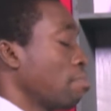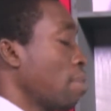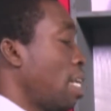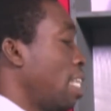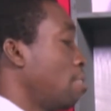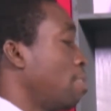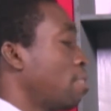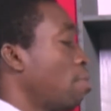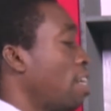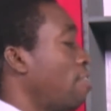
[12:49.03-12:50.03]
a little bit
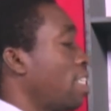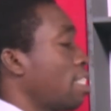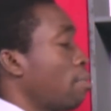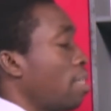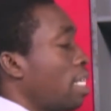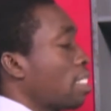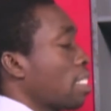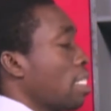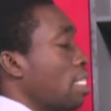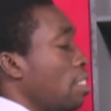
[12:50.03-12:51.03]
more advisable that
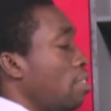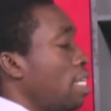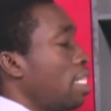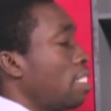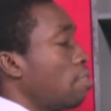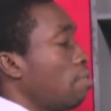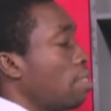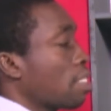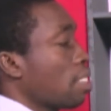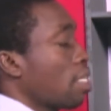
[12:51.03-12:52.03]
you take this
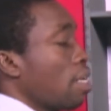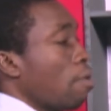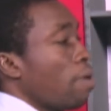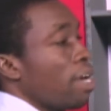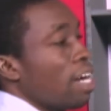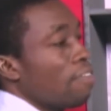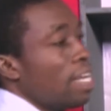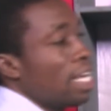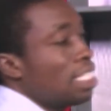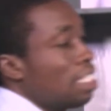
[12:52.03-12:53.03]
route where you have
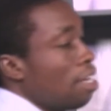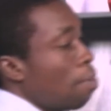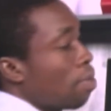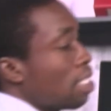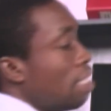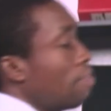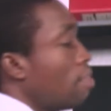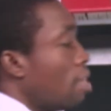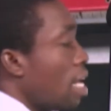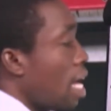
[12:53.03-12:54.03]
a positive
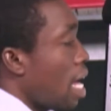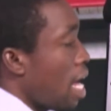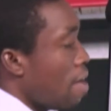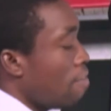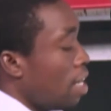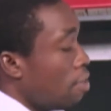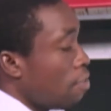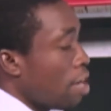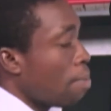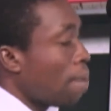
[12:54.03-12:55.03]
value
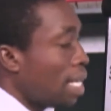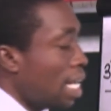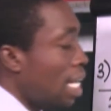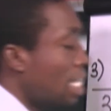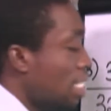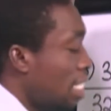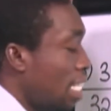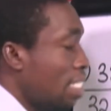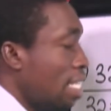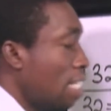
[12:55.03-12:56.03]
for m. But then let's
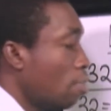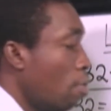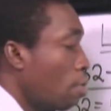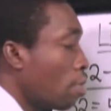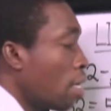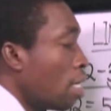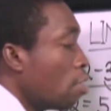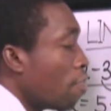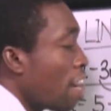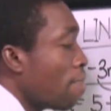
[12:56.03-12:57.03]
go on.
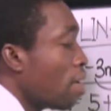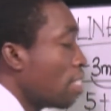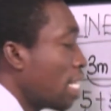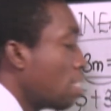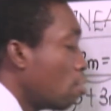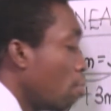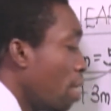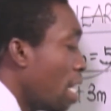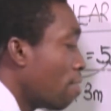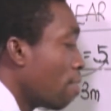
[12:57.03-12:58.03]
So 5 minus 32, we
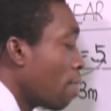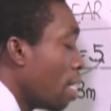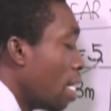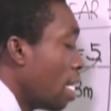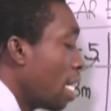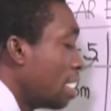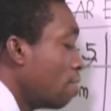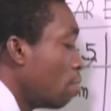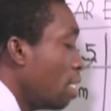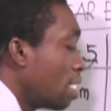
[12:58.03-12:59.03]
have negative
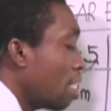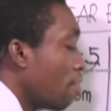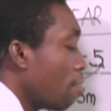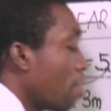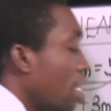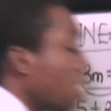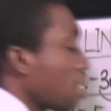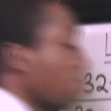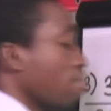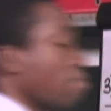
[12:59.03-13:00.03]
27 for that.
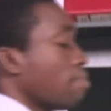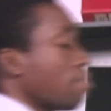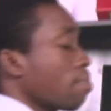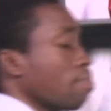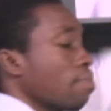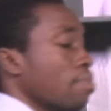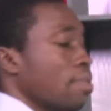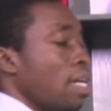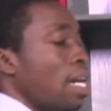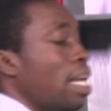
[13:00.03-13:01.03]

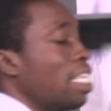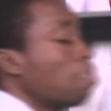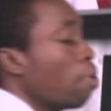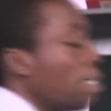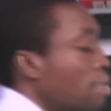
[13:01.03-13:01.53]
And at this point, we